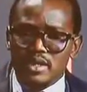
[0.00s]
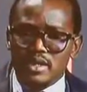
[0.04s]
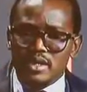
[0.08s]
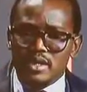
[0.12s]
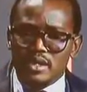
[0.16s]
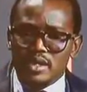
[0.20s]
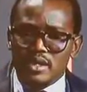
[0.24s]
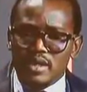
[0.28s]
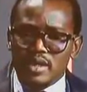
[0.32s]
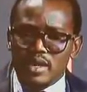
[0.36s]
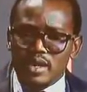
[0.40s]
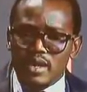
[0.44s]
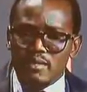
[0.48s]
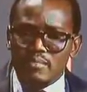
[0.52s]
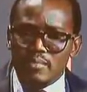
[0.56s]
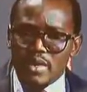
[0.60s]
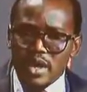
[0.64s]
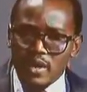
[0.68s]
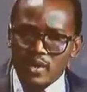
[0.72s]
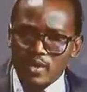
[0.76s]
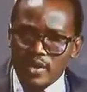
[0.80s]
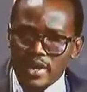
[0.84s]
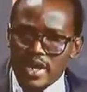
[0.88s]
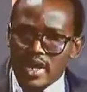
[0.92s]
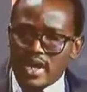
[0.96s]
I'm
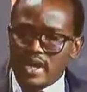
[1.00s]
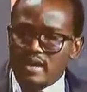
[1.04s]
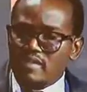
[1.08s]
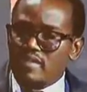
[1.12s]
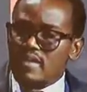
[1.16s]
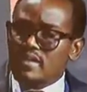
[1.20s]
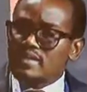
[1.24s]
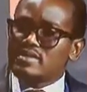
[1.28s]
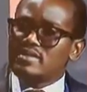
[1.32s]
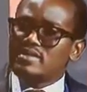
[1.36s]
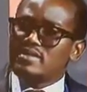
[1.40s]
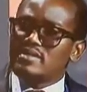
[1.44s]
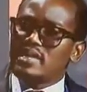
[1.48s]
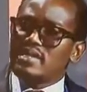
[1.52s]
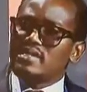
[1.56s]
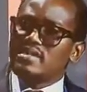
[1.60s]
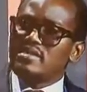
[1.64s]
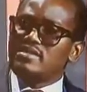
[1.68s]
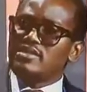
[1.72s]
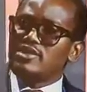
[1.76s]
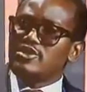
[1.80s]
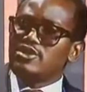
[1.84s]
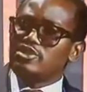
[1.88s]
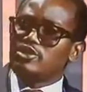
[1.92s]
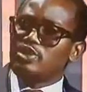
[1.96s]
aware that that is the
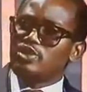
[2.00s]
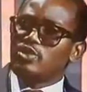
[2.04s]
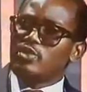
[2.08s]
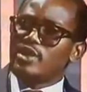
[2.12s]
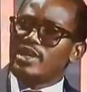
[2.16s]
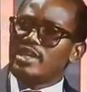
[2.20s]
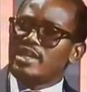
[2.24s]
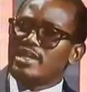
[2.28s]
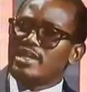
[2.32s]
reason why the head